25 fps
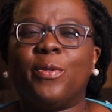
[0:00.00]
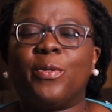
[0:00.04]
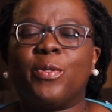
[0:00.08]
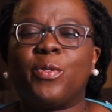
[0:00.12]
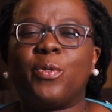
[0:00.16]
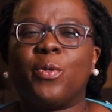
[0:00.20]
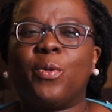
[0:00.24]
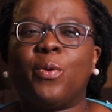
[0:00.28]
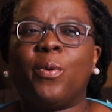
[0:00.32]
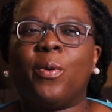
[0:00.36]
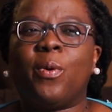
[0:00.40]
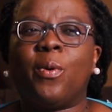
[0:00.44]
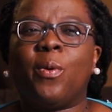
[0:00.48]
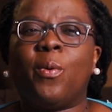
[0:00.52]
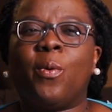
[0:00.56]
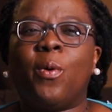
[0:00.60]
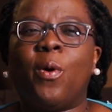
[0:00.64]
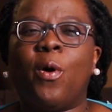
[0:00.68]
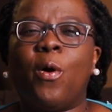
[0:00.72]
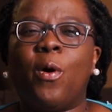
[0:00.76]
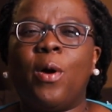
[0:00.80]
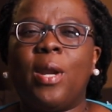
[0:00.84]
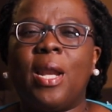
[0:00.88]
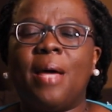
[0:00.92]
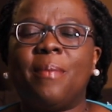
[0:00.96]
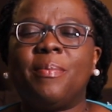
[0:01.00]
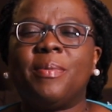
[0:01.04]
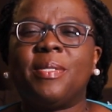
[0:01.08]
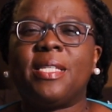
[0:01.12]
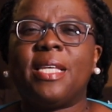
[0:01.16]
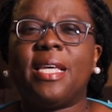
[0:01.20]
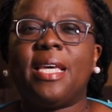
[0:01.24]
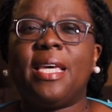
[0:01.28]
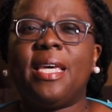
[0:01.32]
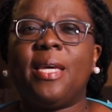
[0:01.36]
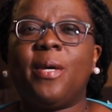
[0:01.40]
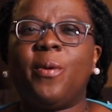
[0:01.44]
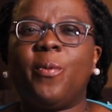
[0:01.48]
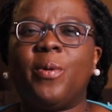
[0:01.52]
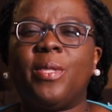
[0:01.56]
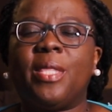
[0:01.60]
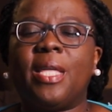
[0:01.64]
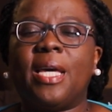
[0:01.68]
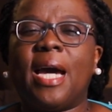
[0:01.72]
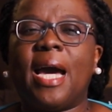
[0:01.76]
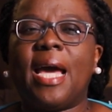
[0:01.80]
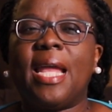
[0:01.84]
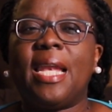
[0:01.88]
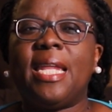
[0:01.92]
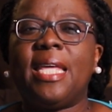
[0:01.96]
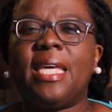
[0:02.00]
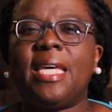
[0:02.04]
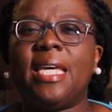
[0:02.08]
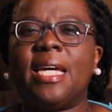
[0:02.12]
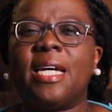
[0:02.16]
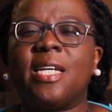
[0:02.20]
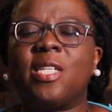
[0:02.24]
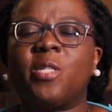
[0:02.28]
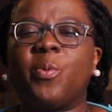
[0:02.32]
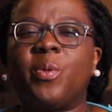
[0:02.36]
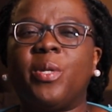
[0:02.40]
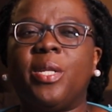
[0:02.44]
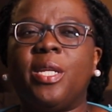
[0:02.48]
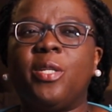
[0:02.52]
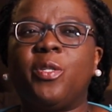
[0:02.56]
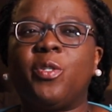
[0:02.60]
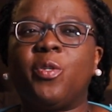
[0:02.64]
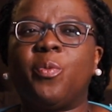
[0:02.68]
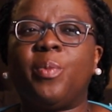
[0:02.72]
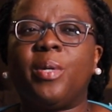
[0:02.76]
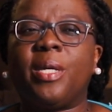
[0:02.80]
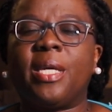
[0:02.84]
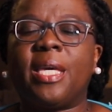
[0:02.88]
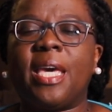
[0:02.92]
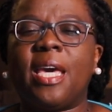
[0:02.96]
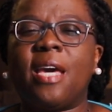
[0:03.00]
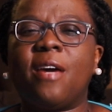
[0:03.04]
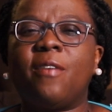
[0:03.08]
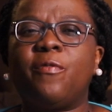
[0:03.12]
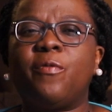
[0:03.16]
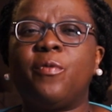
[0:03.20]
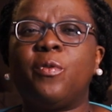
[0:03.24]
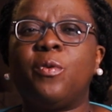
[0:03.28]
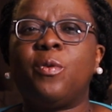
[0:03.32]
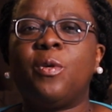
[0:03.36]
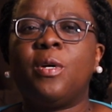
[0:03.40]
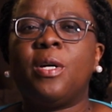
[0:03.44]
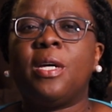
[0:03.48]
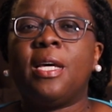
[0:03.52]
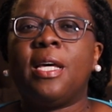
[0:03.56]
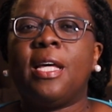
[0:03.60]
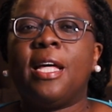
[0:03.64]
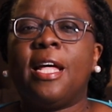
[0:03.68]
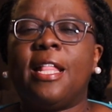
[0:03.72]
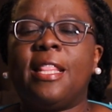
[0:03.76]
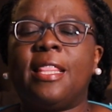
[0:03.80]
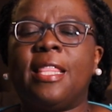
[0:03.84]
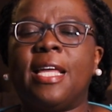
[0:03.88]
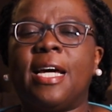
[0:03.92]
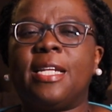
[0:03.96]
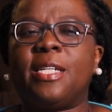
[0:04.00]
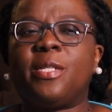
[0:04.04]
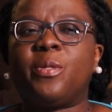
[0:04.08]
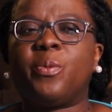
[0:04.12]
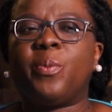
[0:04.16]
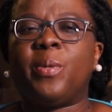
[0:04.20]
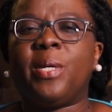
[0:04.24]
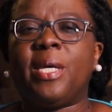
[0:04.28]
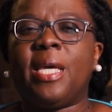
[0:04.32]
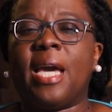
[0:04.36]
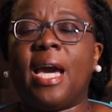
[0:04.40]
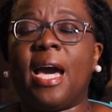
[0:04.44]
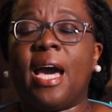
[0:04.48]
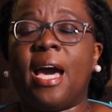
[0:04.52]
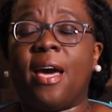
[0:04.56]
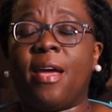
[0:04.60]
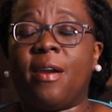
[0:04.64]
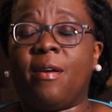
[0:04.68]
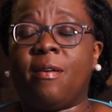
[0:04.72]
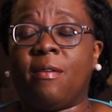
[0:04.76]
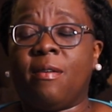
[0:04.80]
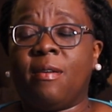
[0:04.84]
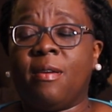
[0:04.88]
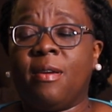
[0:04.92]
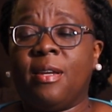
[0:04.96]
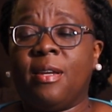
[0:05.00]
So all I'm saying, with the early years, we need to be careful that we are